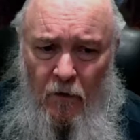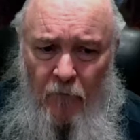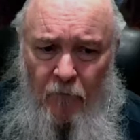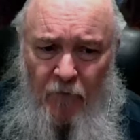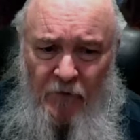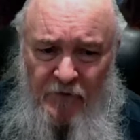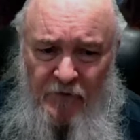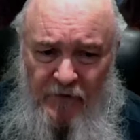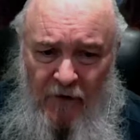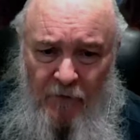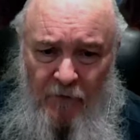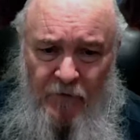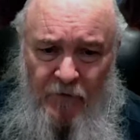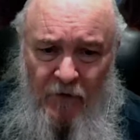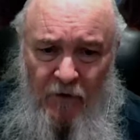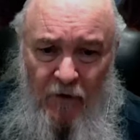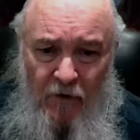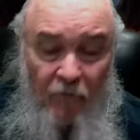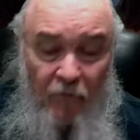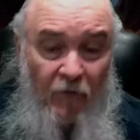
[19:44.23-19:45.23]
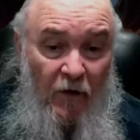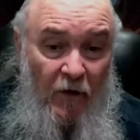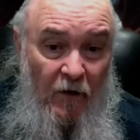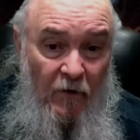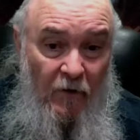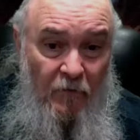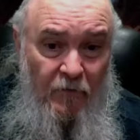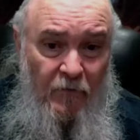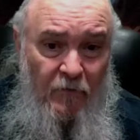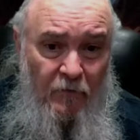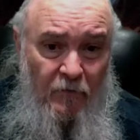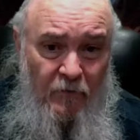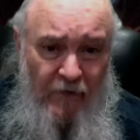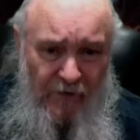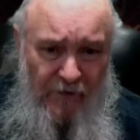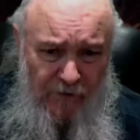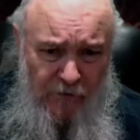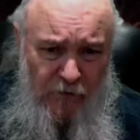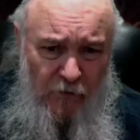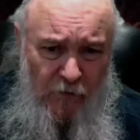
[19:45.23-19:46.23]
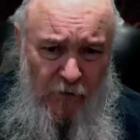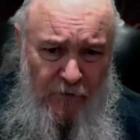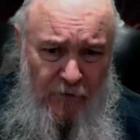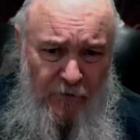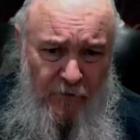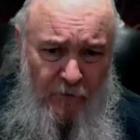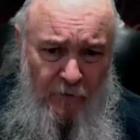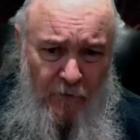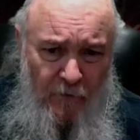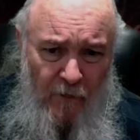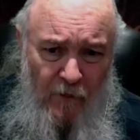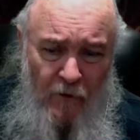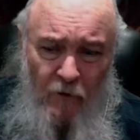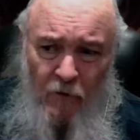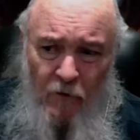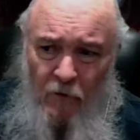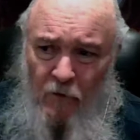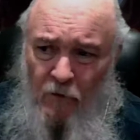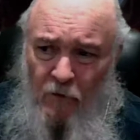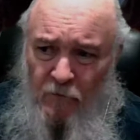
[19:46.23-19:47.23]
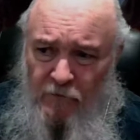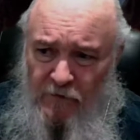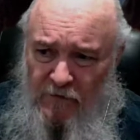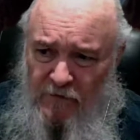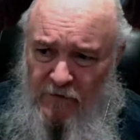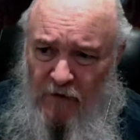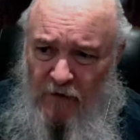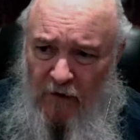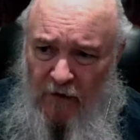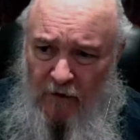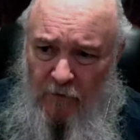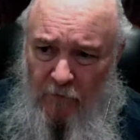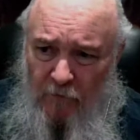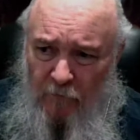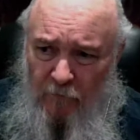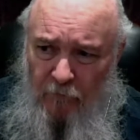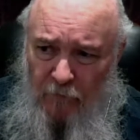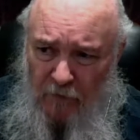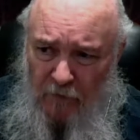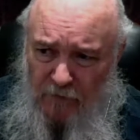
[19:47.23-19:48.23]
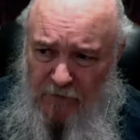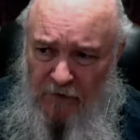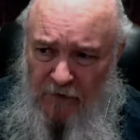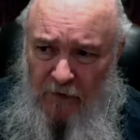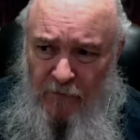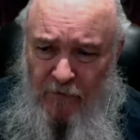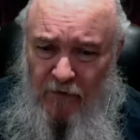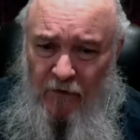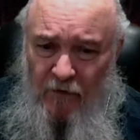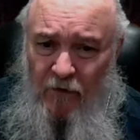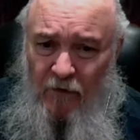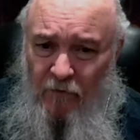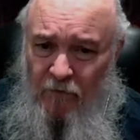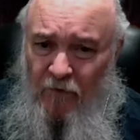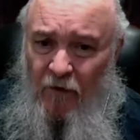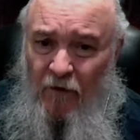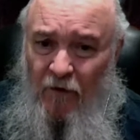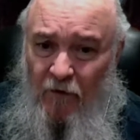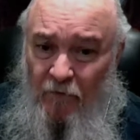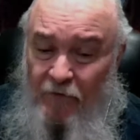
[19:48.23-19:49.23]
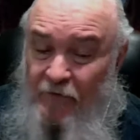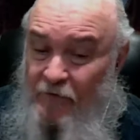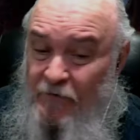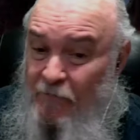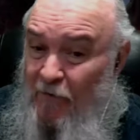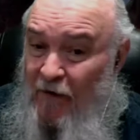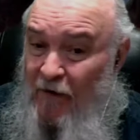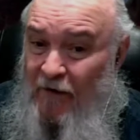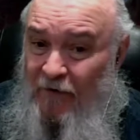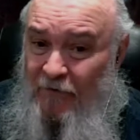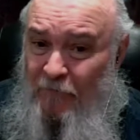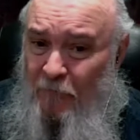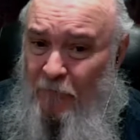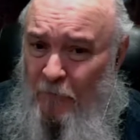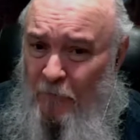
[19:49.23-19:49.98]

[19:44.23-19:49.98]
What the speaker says: Perception of love is yours, just like perception of love is mine.